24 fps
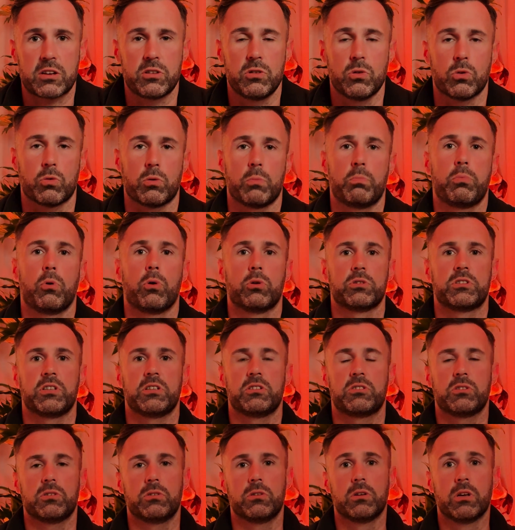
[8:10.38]

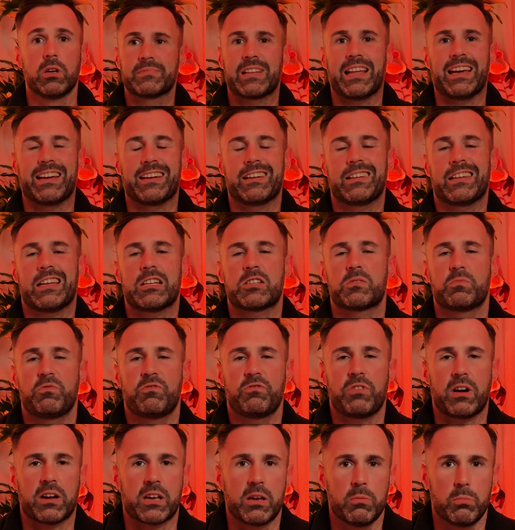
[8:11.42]
reporting to, like, that's
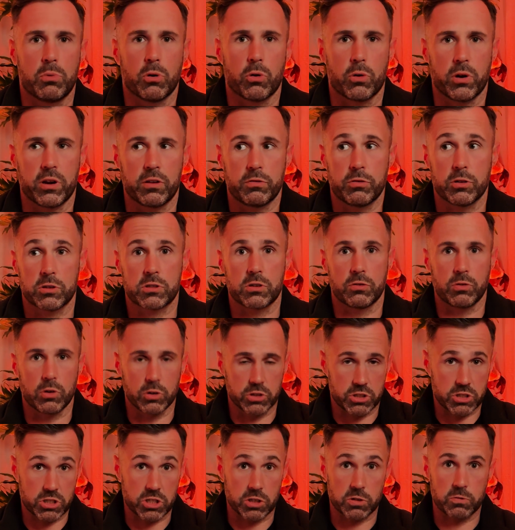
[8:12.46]
boring. First of all,
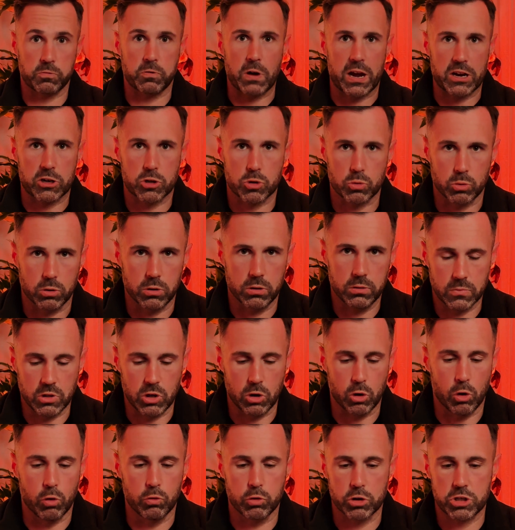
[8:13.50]
it's just factual.
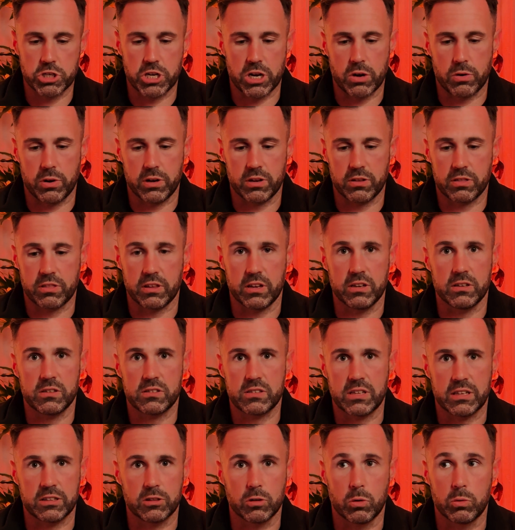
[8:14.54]
You're oversharing things
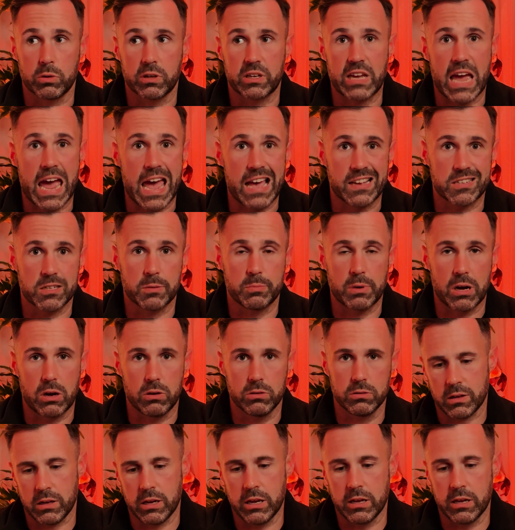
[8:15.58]
that no one cares about.